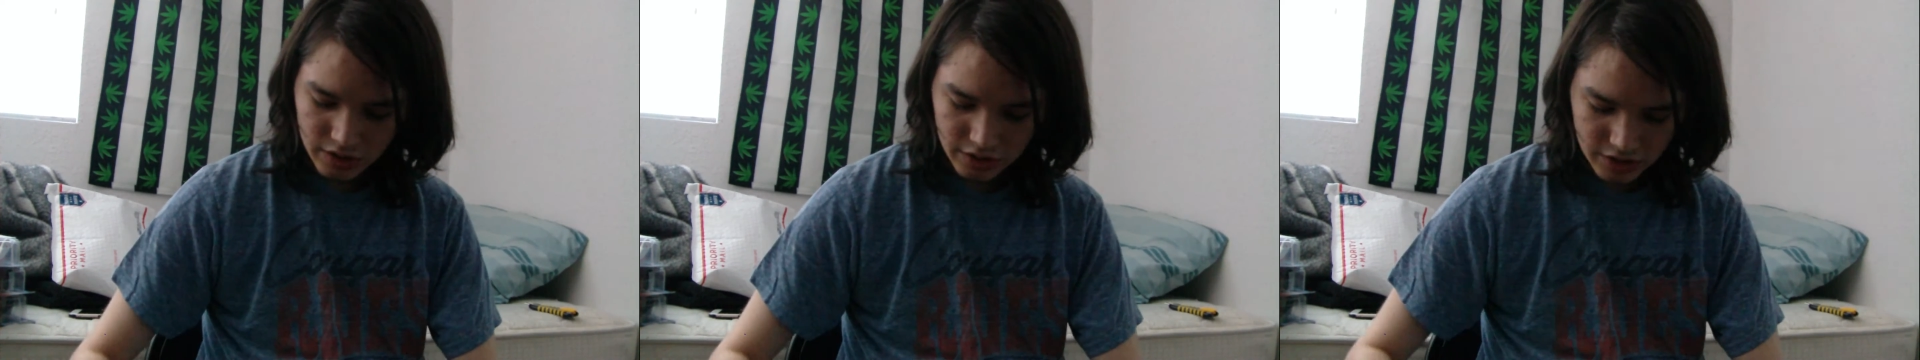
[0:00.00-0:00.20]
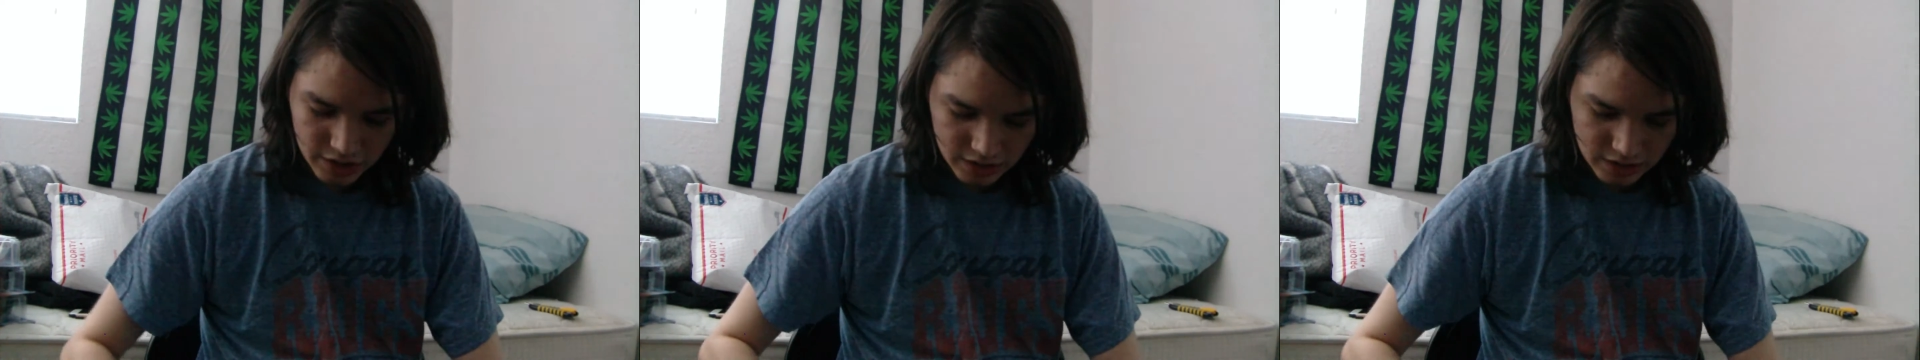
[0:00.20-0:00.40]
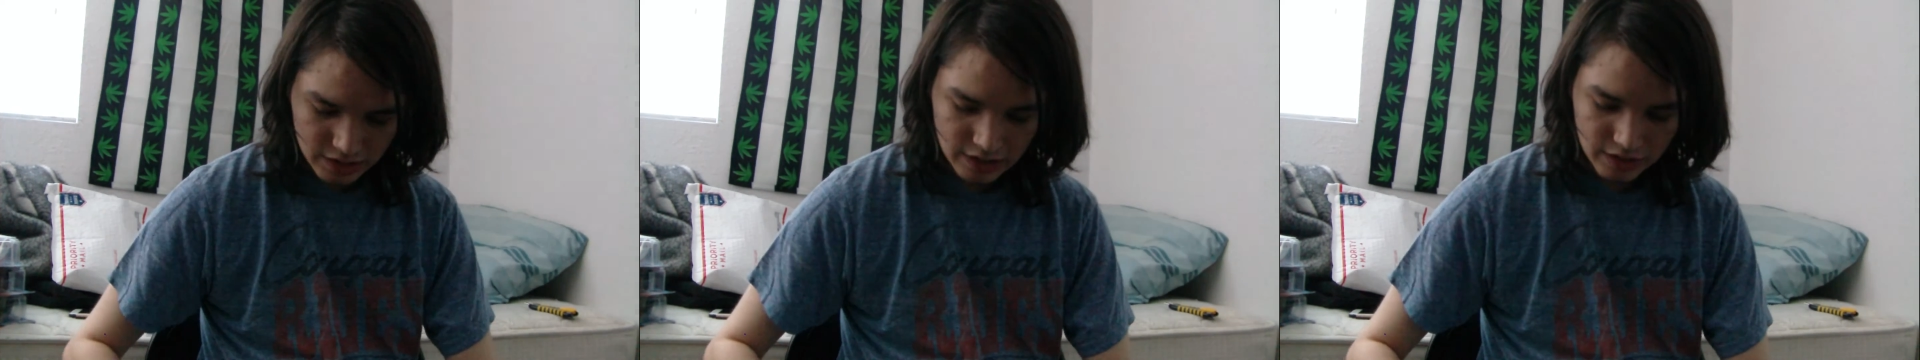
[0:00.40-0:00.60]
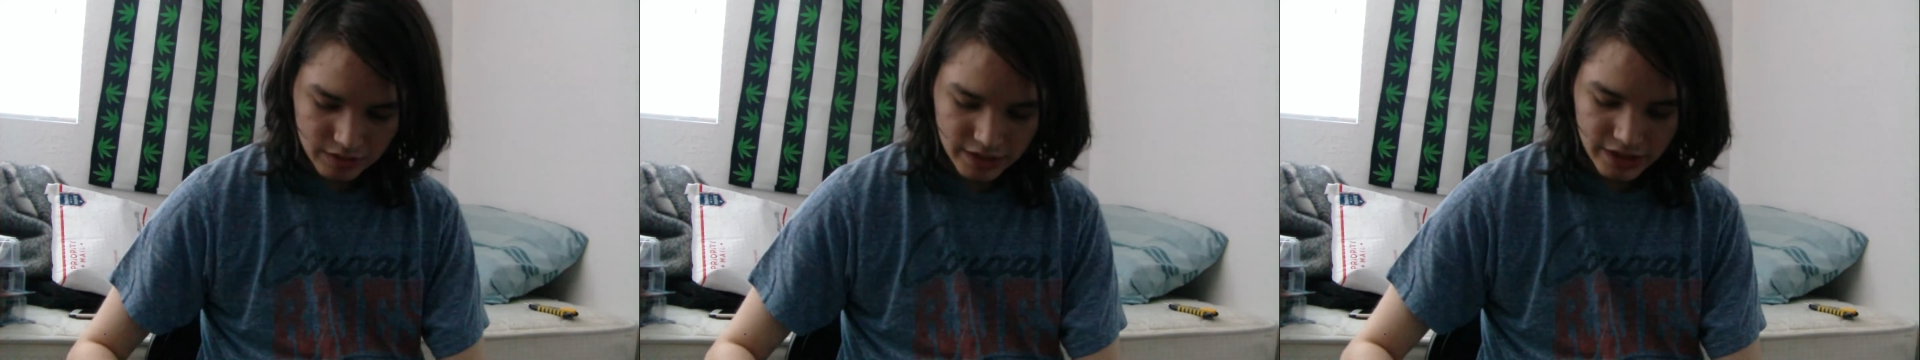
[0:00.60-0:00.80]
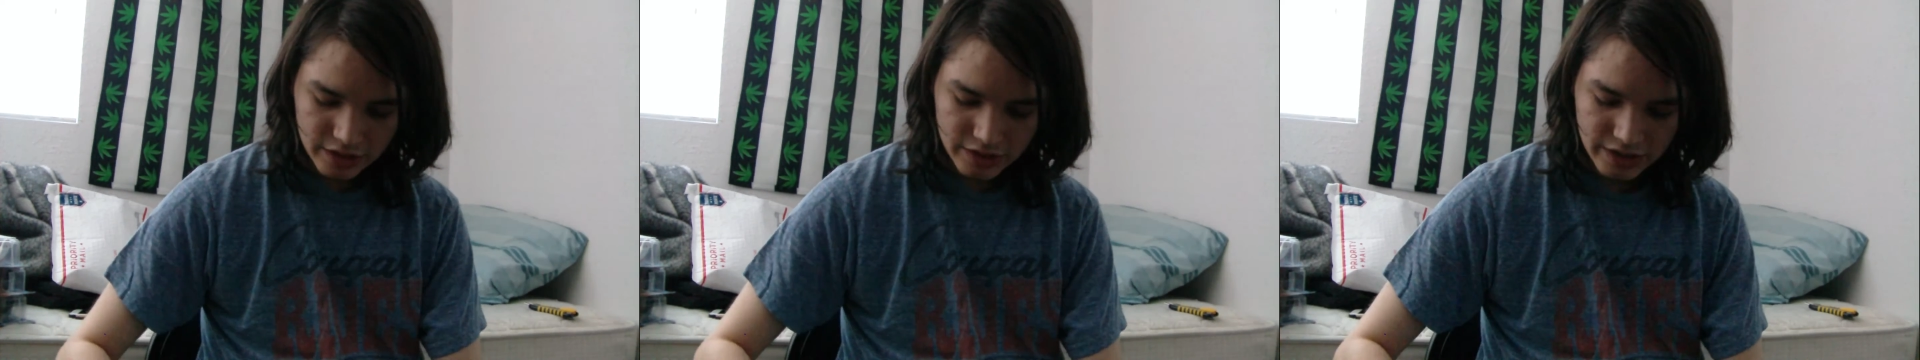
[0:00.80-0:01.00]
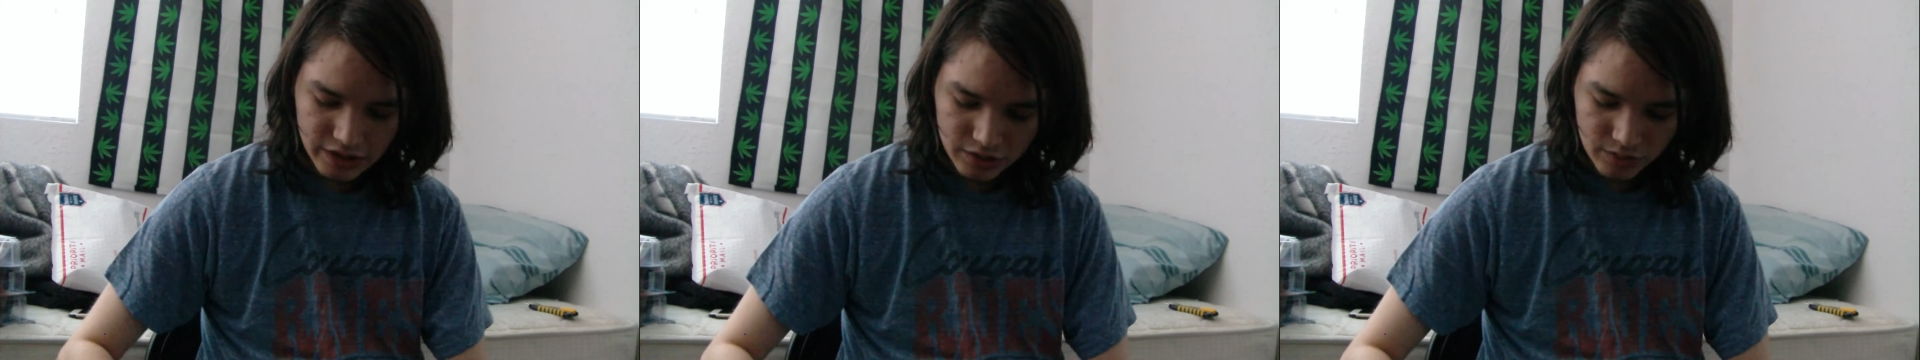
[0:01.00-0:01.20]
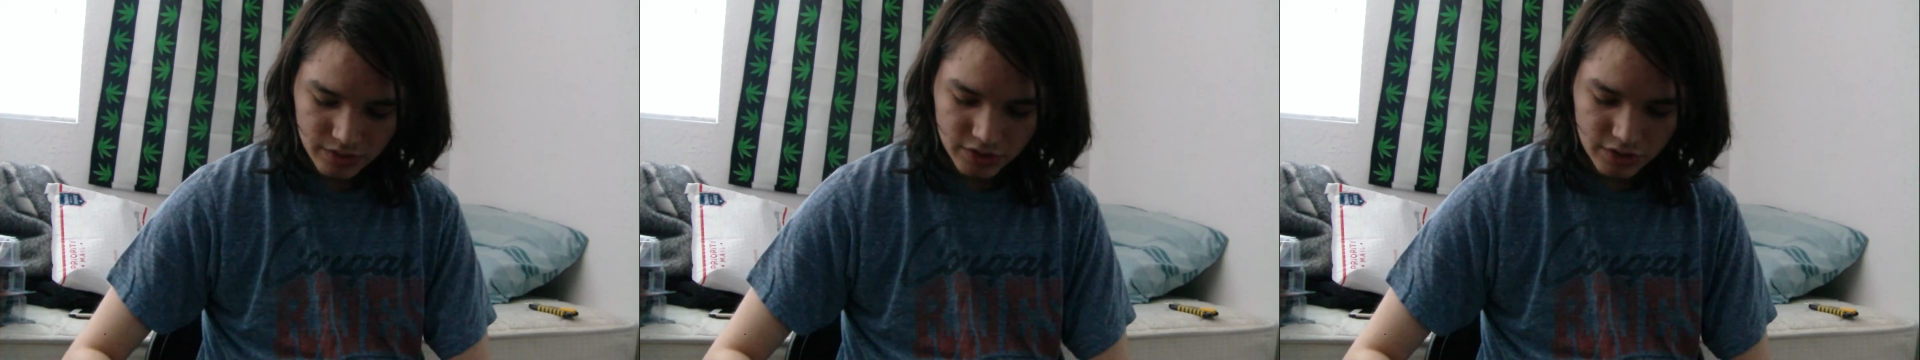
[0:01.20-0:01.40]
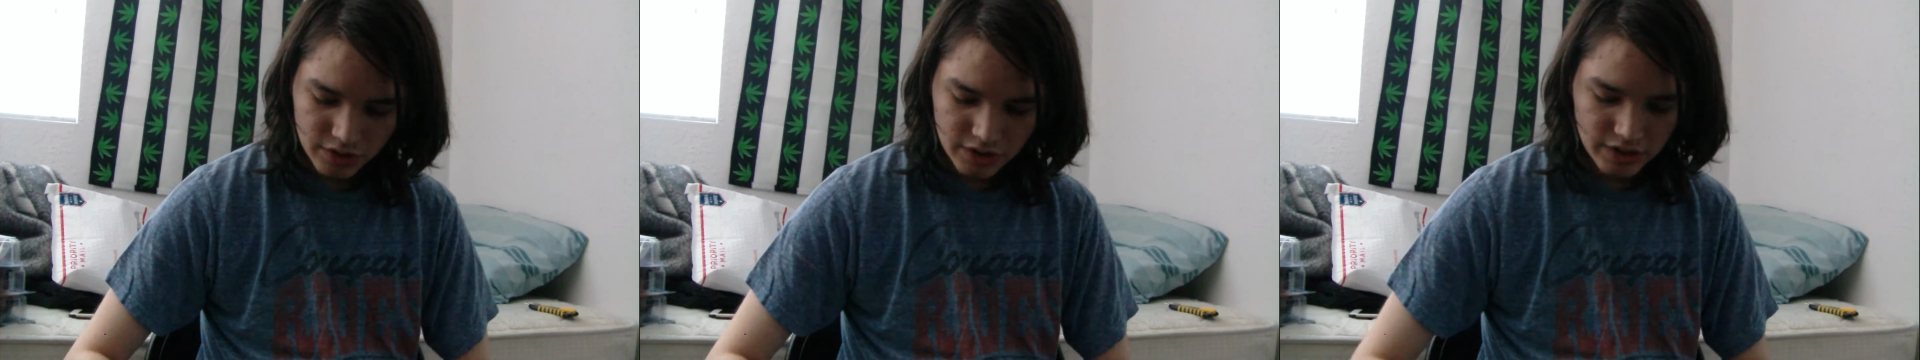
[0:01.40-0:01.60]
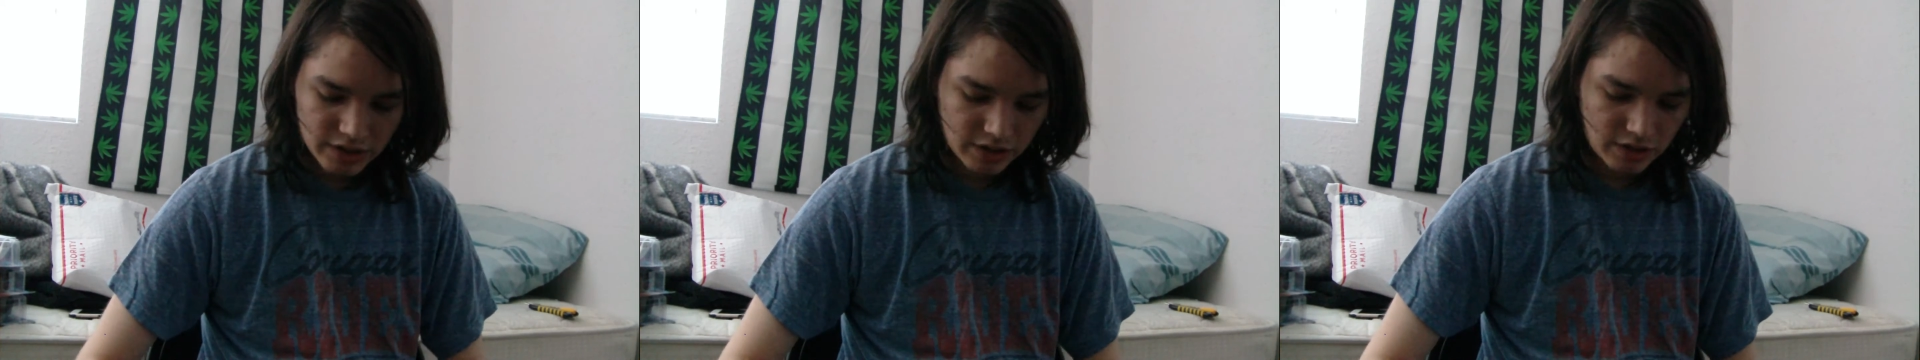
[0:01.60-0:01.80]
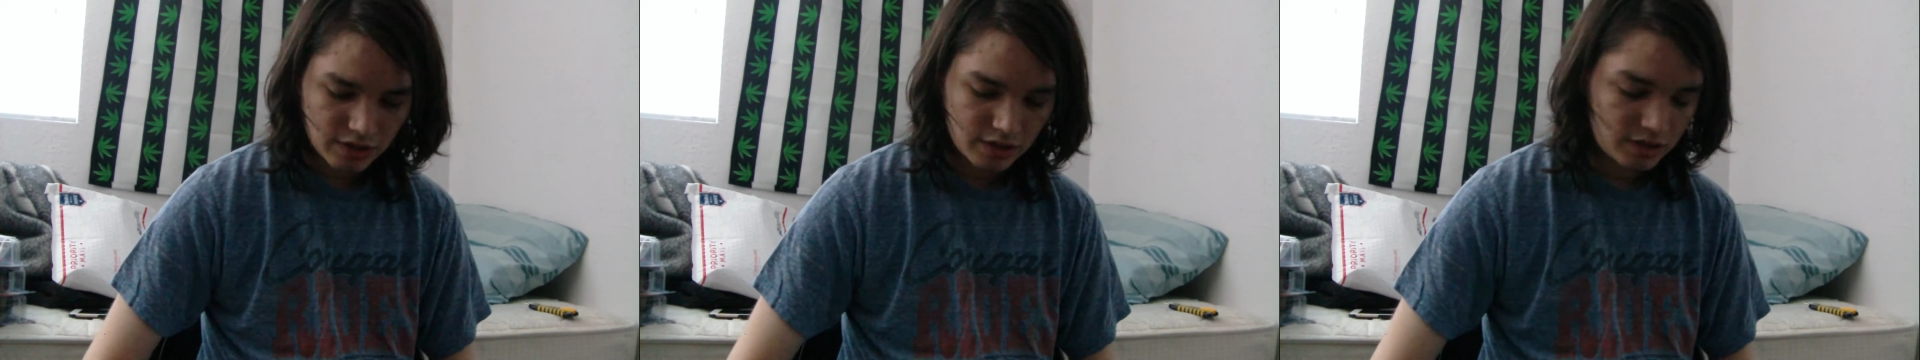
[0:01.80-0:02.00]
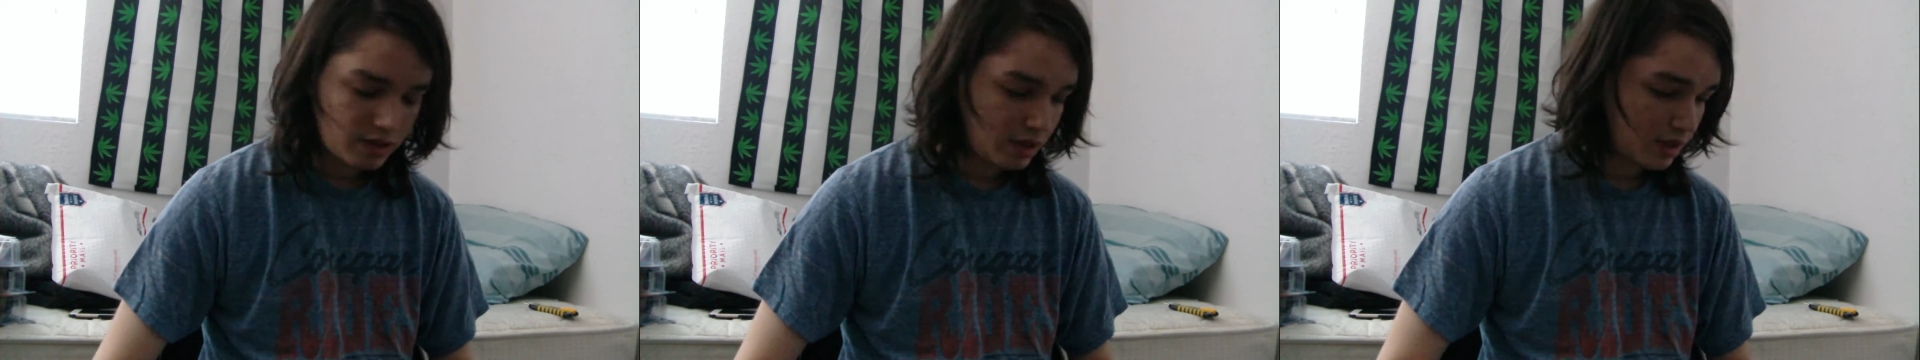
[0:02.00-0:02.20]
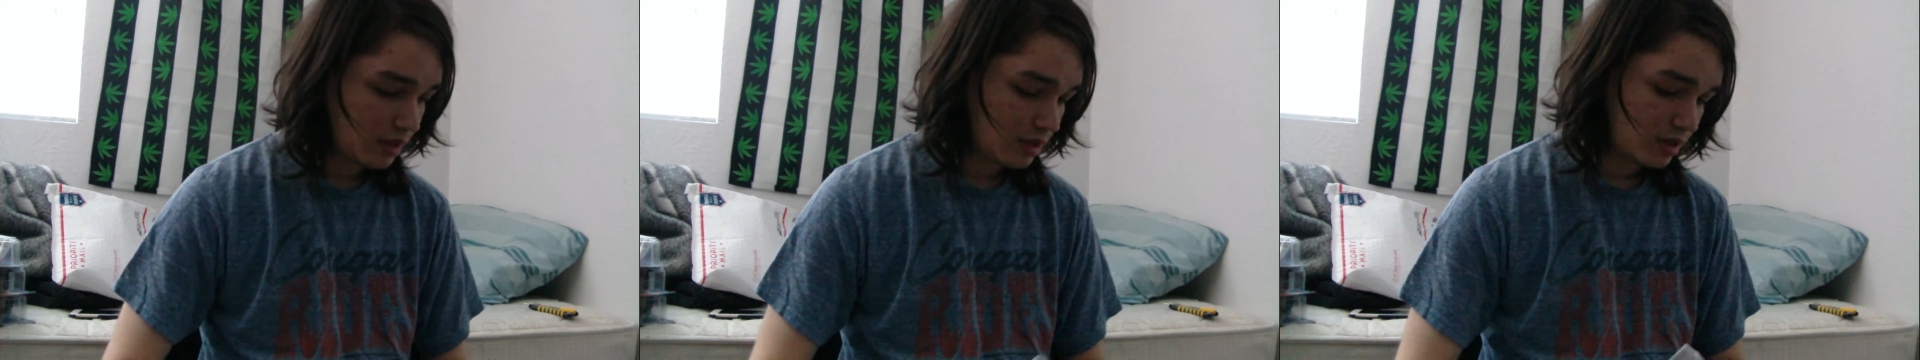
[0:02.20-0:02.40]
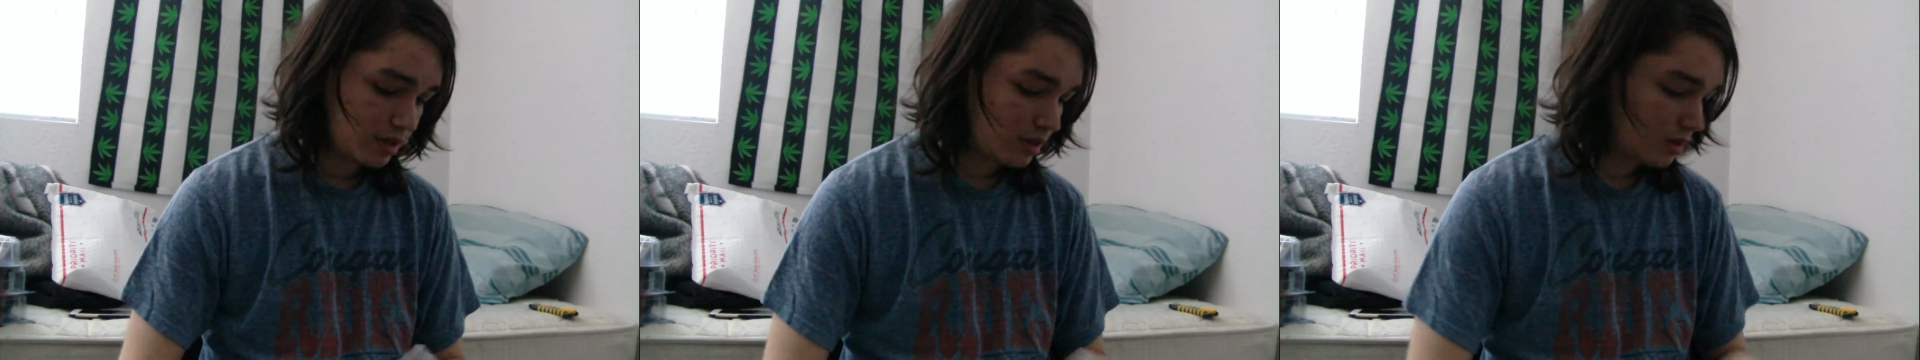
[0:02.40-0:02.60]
I'll check that out later. I just want to show you guys the tank.